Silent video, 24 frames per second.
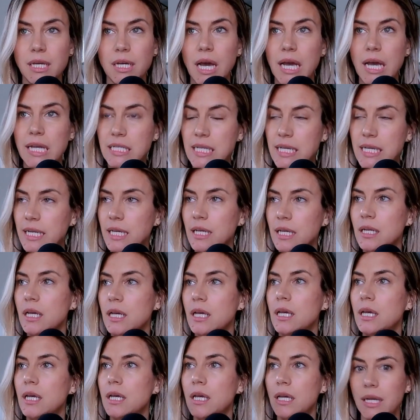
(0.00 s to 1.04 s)
I did it.
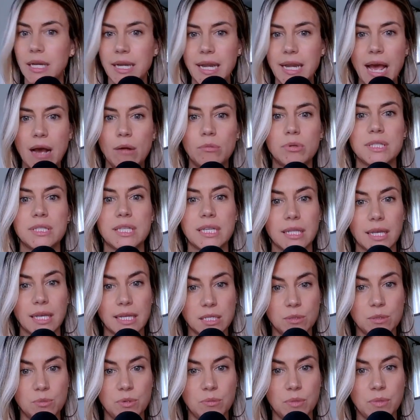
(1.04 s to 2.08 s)
Now what's it like
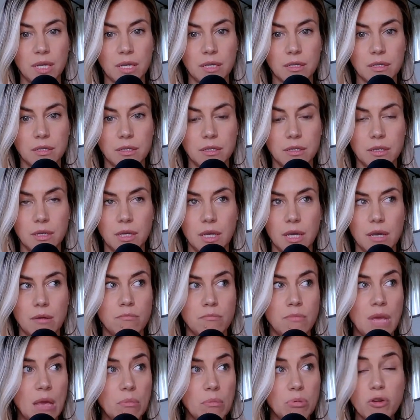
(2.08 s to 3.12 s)
to be me?
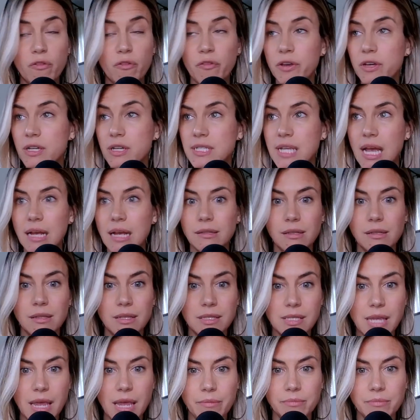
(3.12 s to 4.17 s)
Maybe you feel exactly the
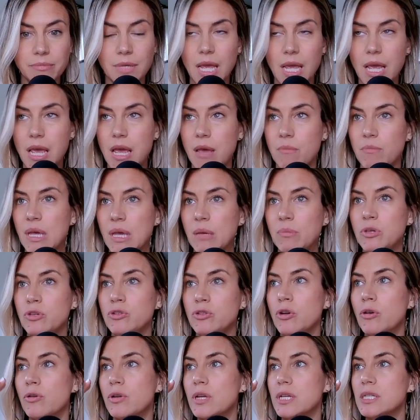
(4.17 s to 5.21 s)
same. Maybe you
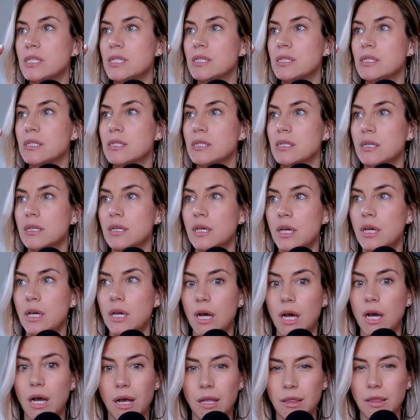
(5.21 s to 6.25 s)
notice
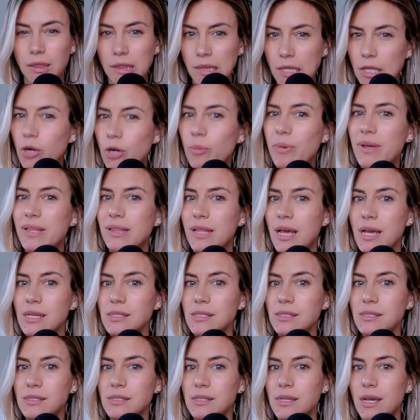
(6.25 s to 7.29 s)
a little bit
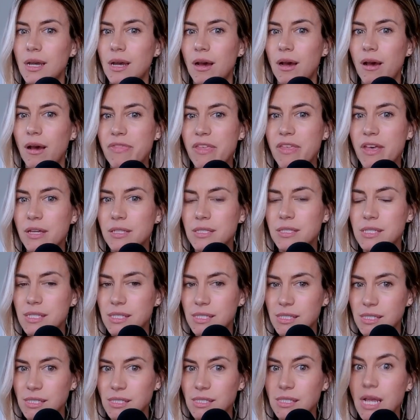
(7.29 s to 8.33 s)
less of the
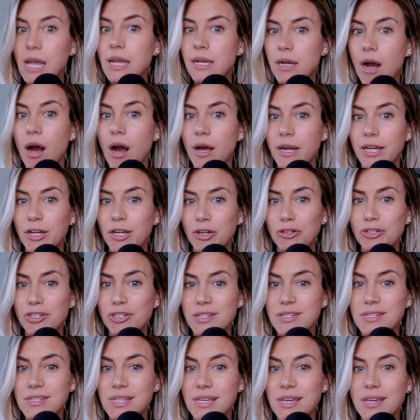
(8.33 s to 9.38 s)
psychotic
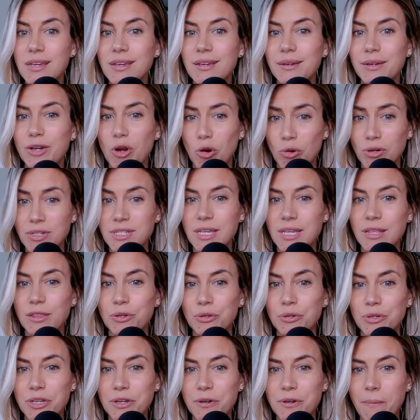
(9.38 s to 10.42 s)
urgency coursing
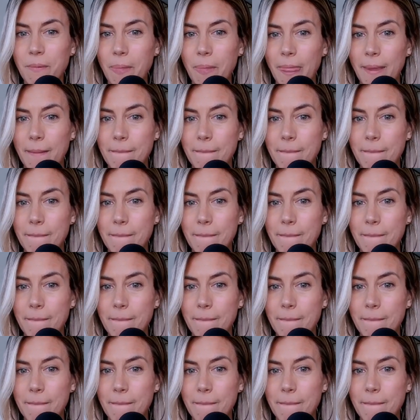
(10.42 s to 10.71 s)
through you.